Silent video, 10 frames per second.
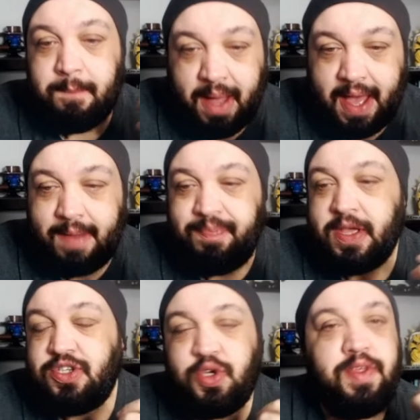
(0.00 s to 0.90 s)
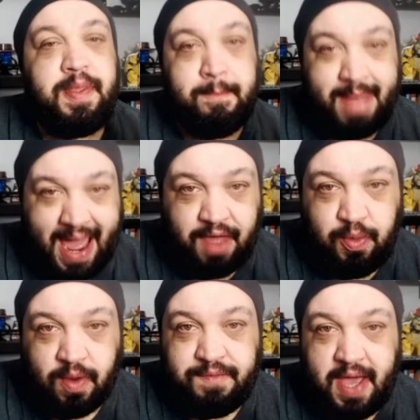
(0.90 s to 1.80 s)
but due to the
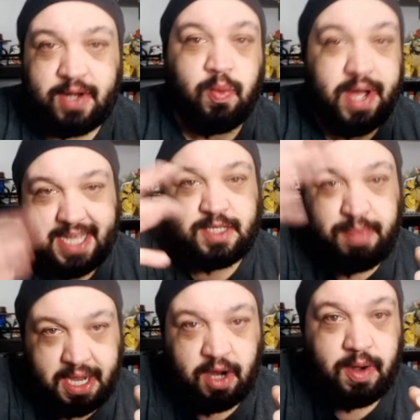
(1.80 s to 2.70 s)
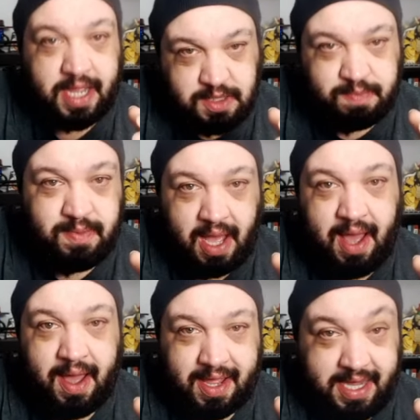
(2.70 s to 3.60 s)
Matthew effect, what gets bigger gets
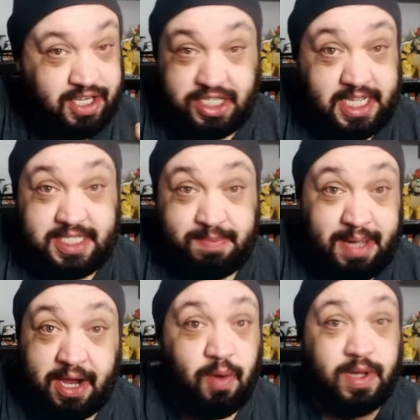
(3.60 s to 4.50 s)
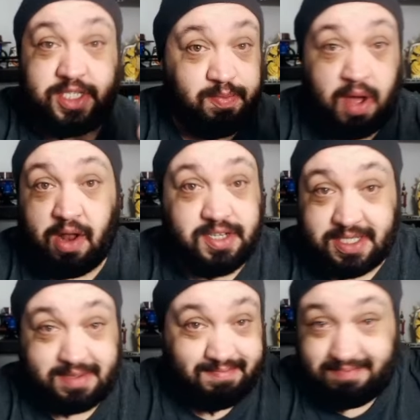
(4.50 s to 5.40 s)
uh, just gets bigger, what's small
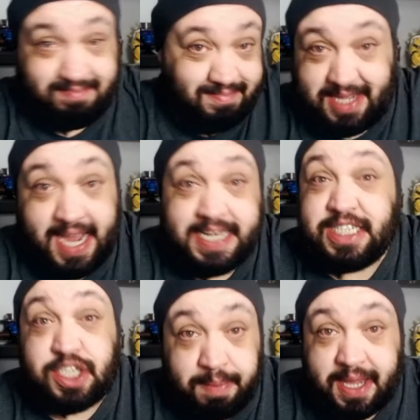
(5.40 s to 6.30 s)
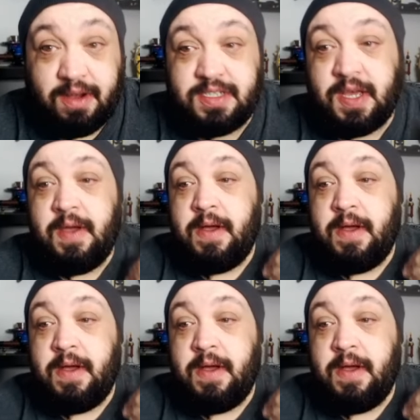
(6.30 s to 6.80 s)
just kind of disappears.